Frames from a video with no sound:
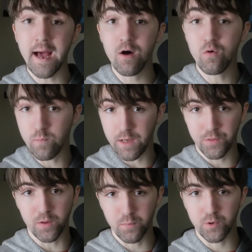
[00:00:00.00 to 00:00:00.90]
my
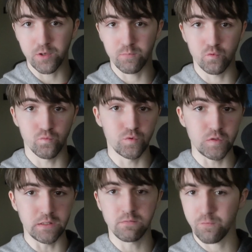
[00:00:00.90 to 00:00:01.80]
thumb pulling
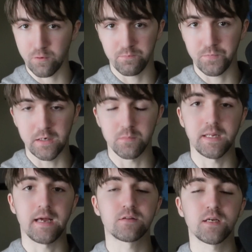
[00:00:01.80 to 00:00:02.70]
routine for anybody
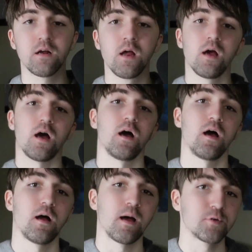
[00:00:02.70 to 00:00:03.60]
out there,
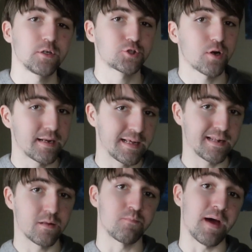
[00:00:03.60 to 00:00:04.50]
I'm going to try to get
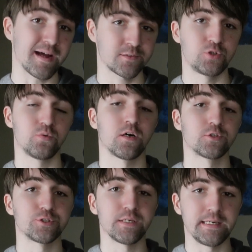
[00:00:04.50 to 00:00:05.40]
it back to
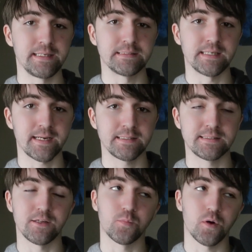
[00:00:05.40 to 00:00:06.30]
180 seconds.
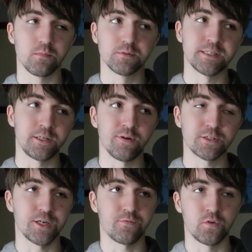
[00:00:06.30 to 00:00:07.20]
Now, the problem is that you
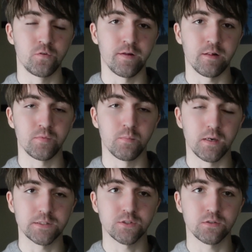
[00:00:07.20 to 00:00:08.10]
actually have to develop the
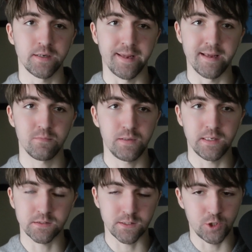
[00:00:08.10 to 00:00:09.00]
muscle again
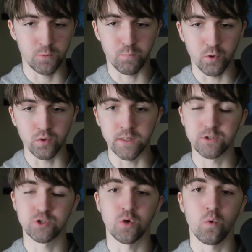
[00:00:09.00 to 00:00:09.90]
because like you're pulling
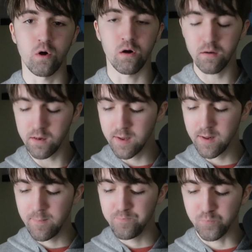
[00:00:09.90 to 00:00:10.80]
so hard,
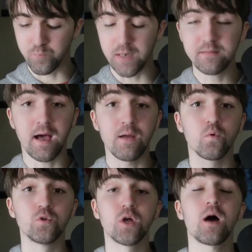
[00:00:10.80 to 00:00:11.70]
but I will
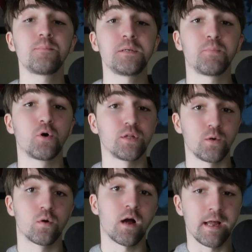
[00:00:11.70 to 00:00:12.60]
not be pulling
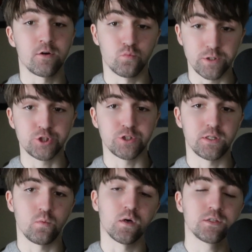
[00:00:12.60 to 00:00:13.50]
where I originally
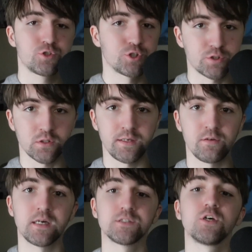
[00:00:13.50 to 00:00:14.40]
was, just to let you
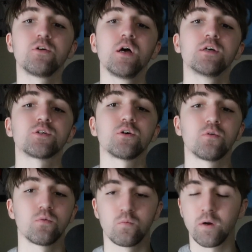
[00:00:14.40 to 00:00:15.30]
guys know. So
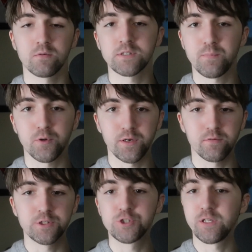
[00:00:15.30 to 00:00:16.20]
where was I pulling
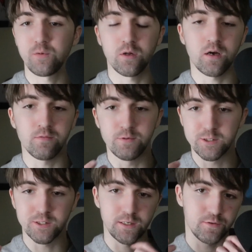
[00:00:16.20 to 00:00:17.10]
originally? Well,
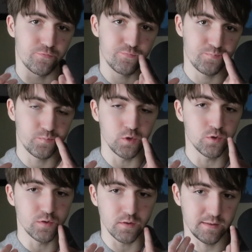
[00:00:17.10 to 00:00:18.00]
obviously, if you
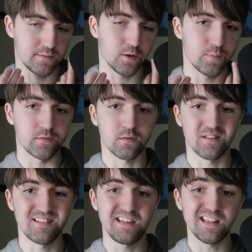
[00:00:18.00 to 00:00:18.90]
couldn't like tell based on the
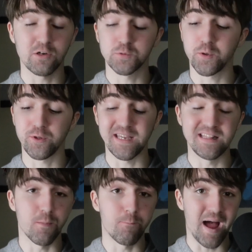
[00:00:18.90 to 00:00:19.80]
teeth, I was pulling in
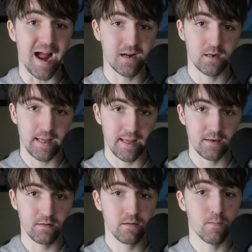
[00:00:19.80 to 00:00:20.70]
the back
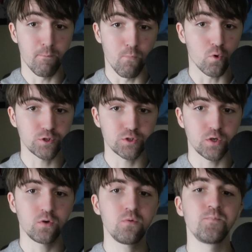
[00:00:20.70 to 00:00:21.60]
end more so.